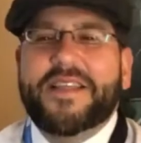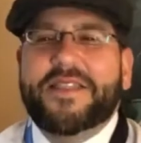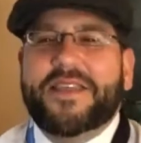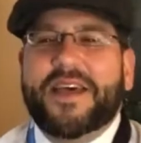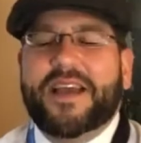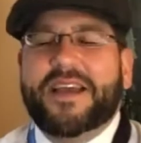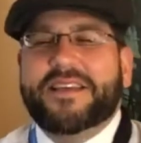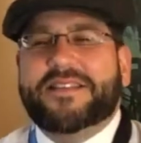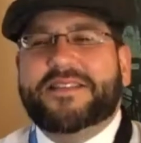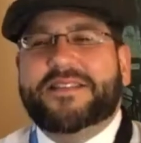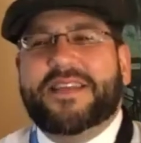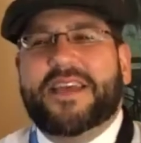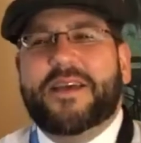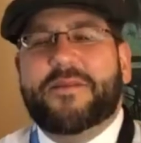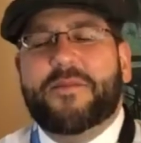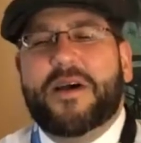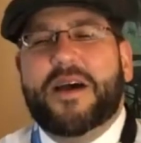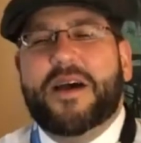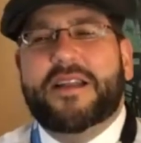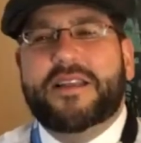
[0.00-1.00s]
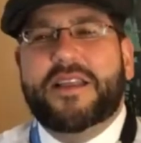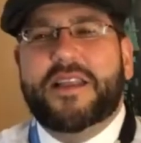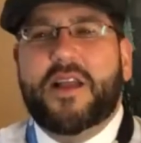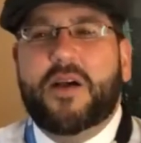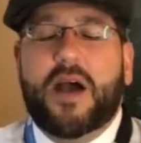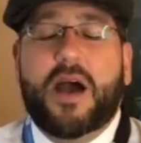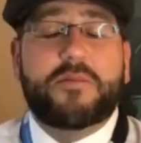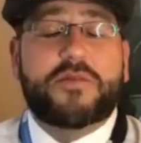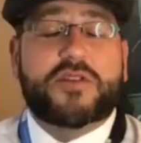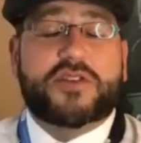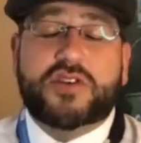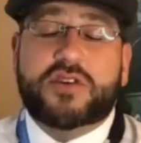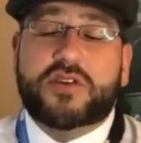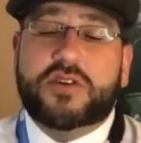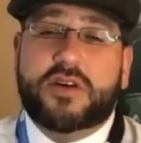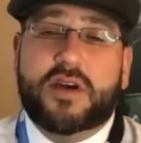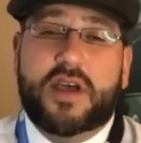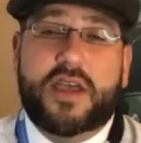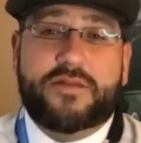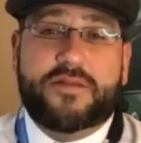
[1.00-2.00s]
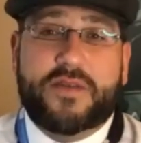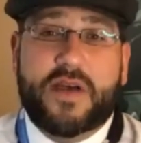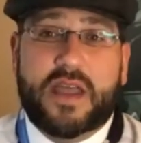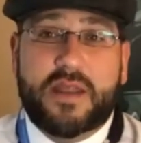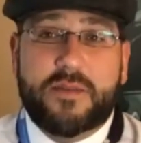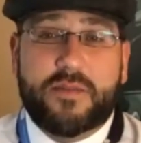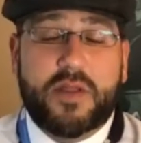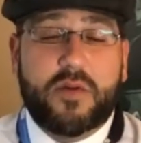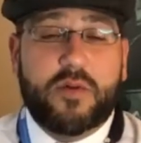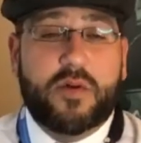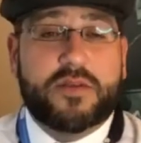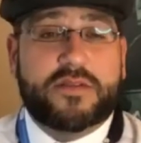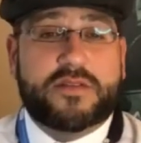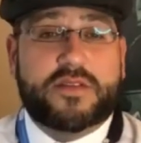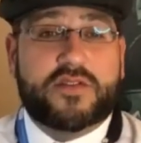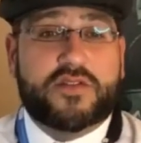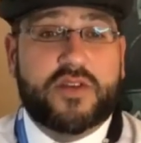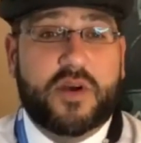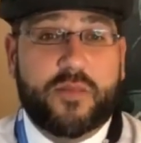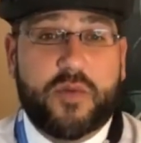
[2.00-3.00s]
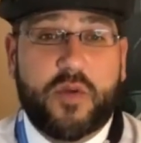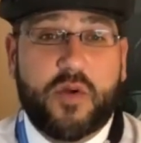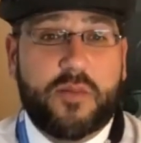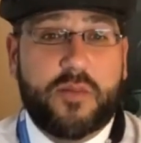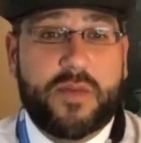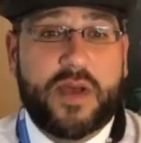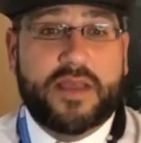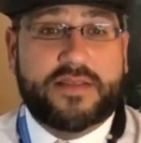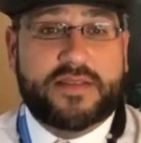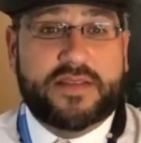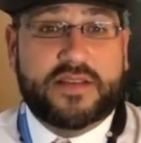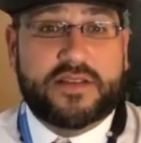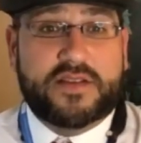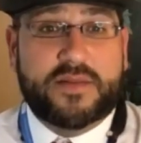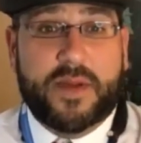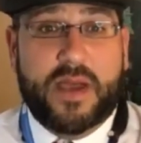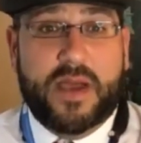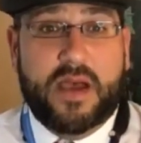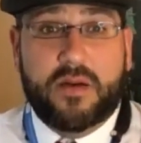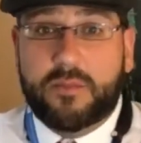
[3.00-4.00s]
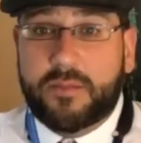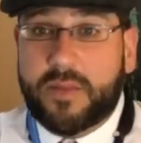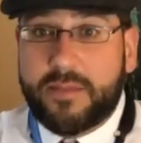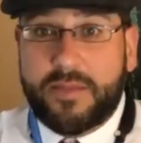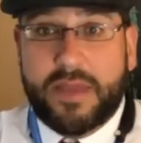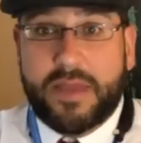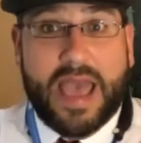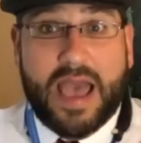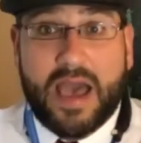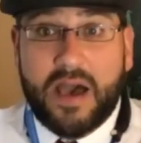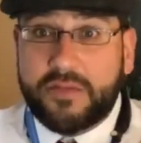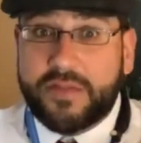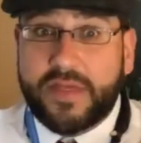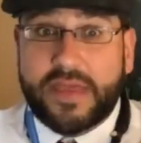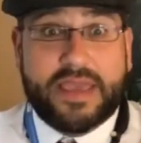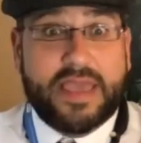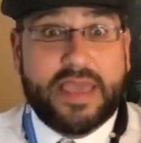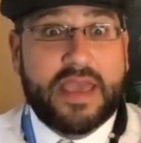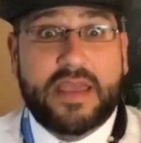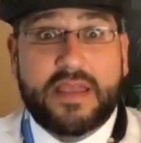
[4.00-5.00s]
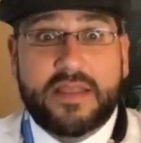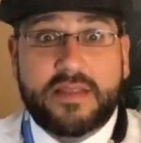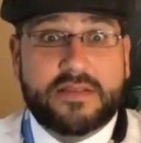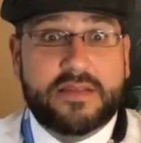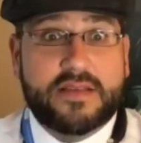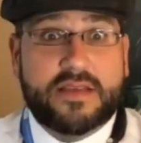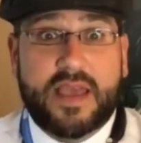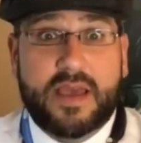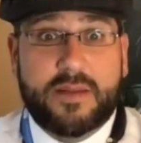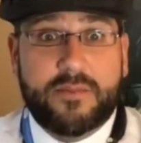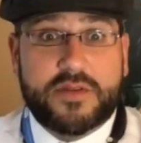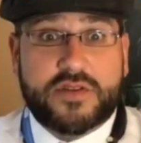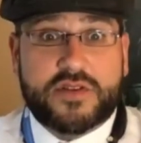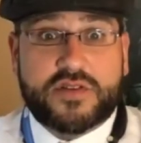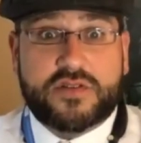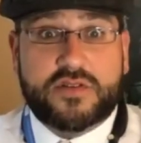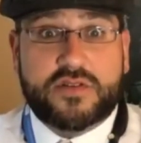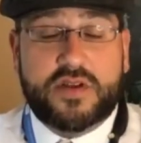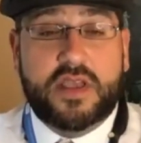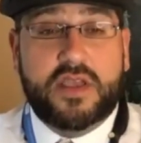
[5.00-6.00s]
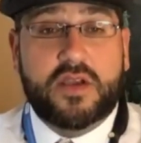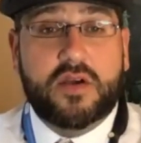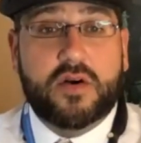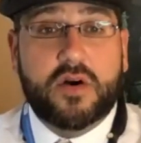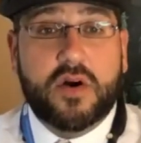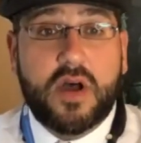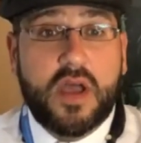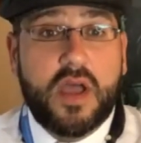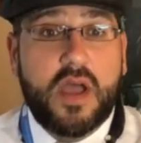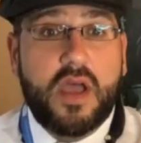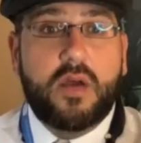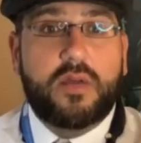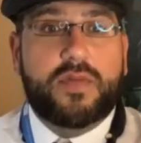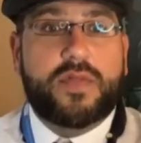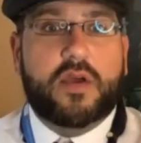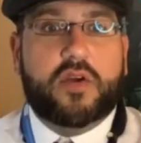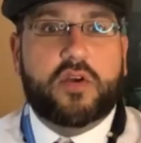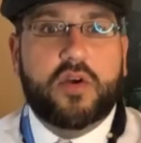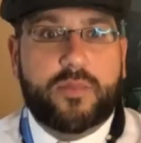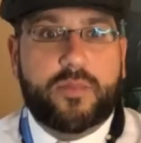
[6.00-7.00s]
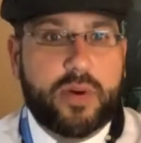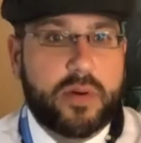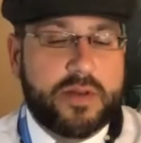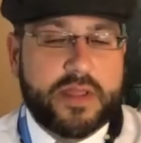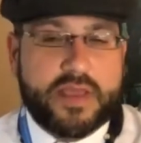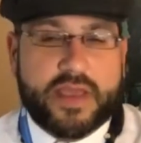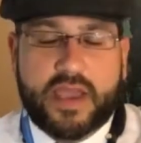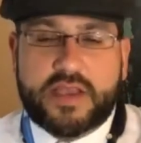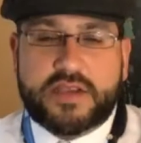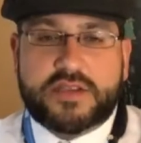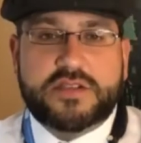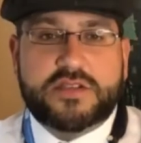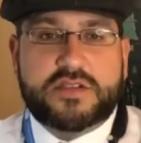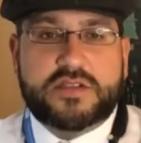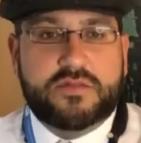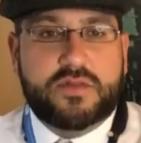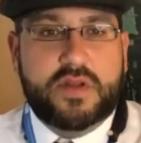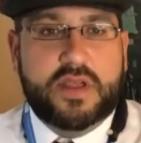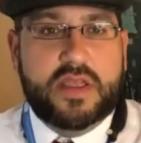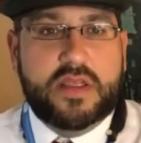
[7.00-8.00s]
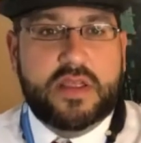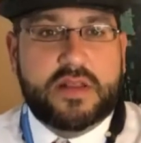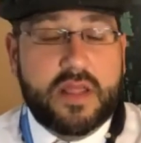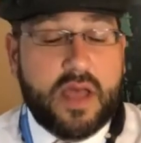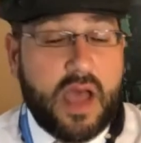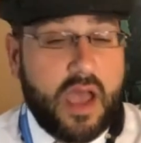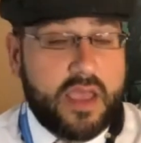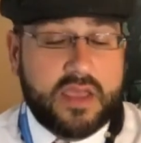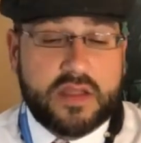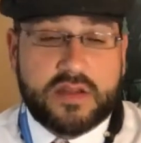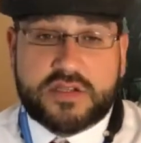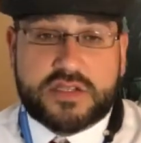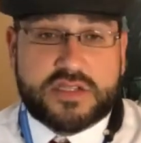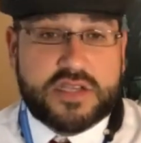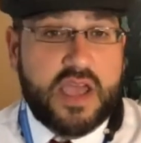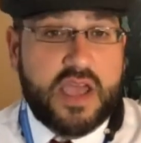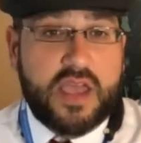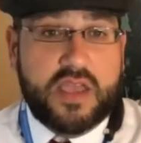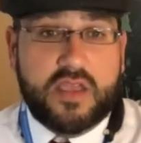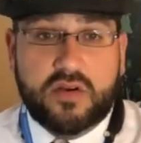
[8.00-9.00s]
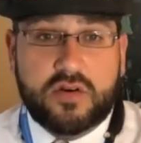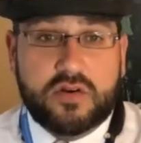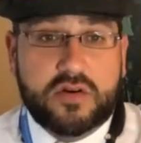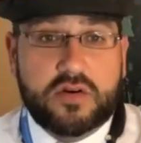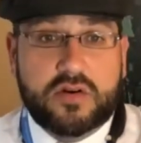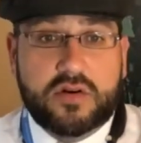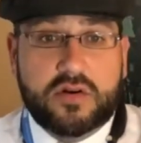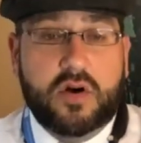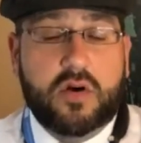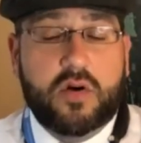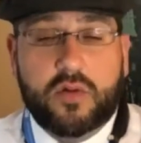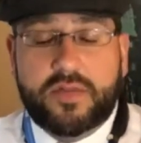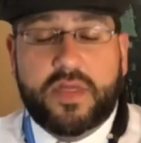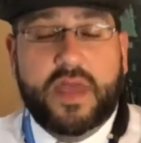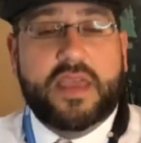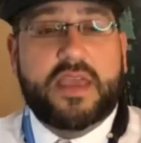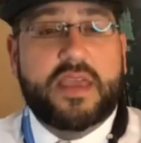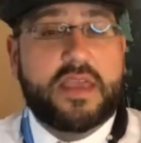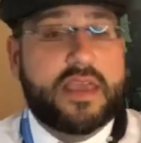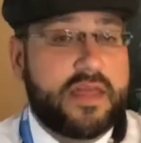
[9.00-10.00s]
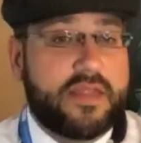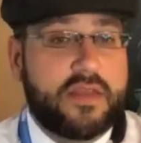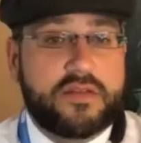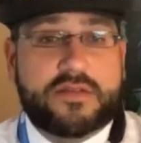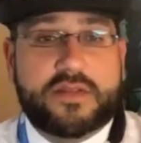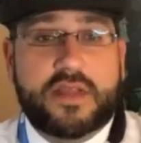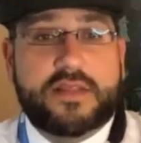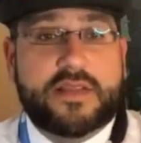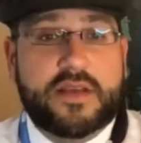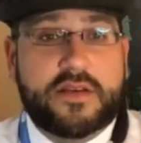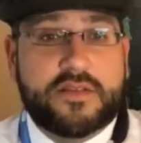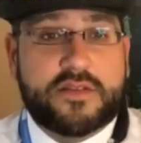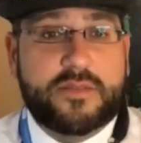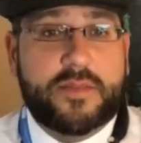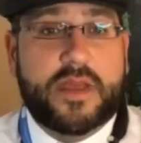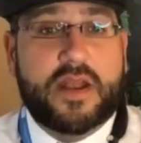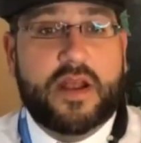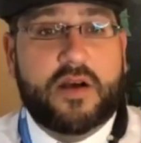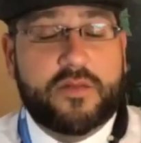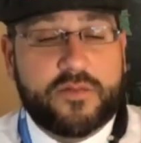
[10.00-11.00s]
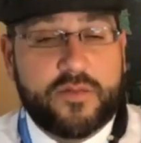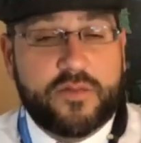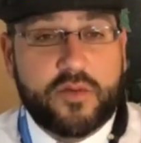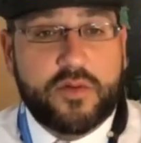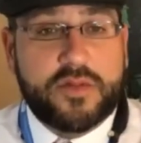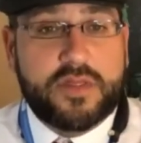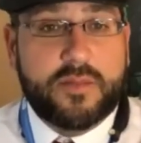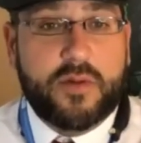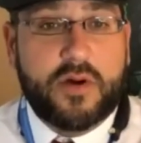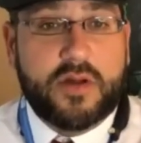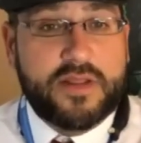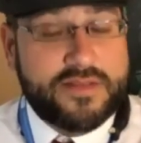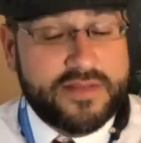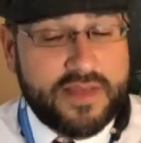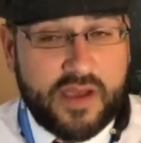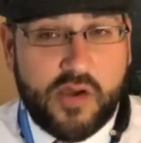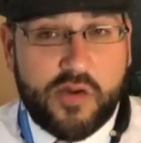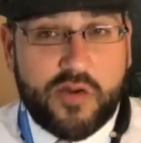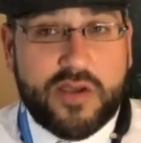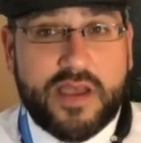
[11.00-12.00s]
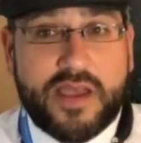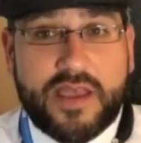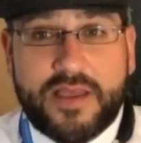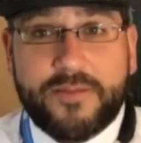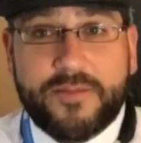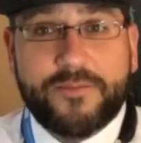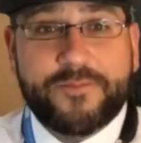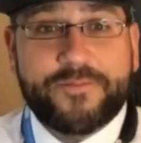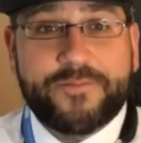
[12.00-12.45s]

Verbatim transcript: Thanks, Tim. And you know, I'm sure if anybody wants to drop you a message about maybe how they get into chemistry or the good publications yeah. to read, I can share your or they can get those details to me and I'll forward them on. Is that okay?